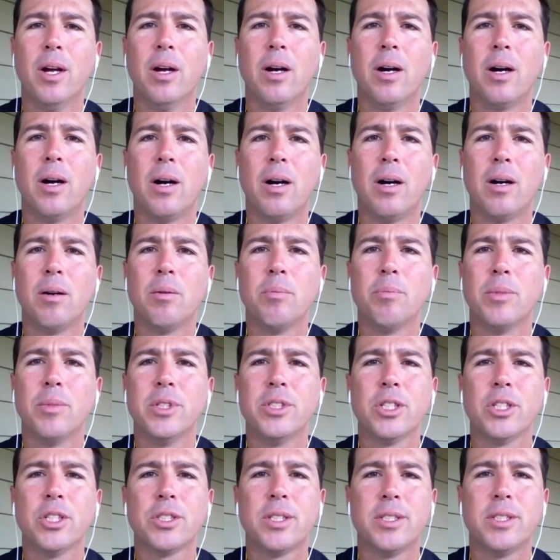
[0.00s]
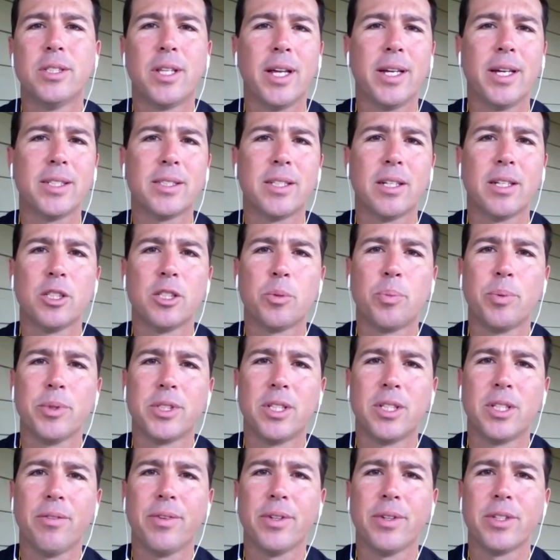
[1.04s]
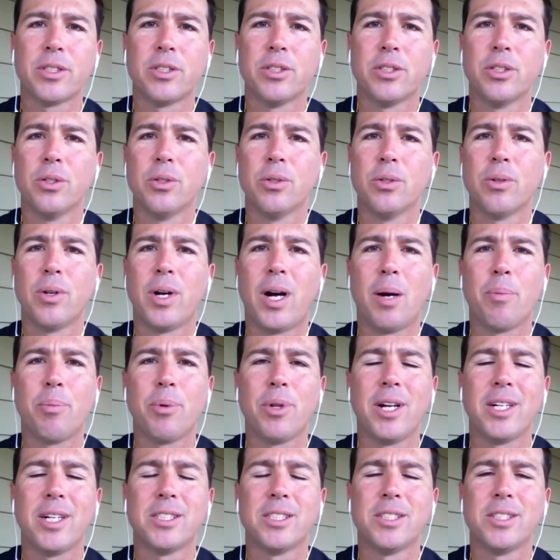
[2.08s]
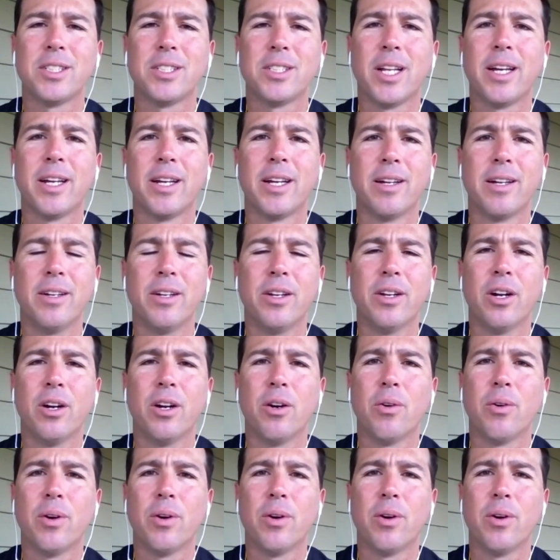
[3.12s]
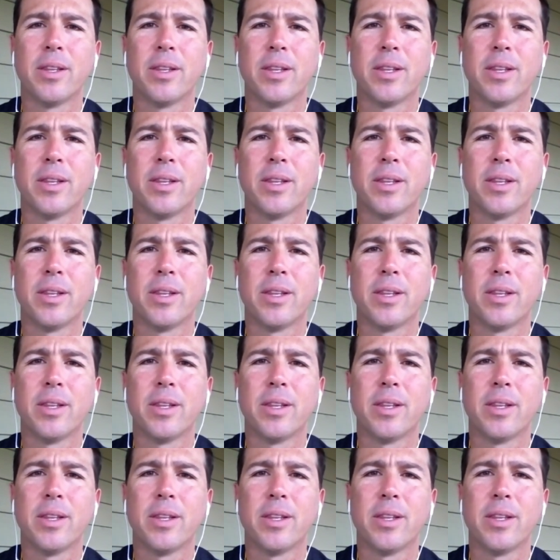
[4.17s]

And just things that are specific to Appalachian State, you know, and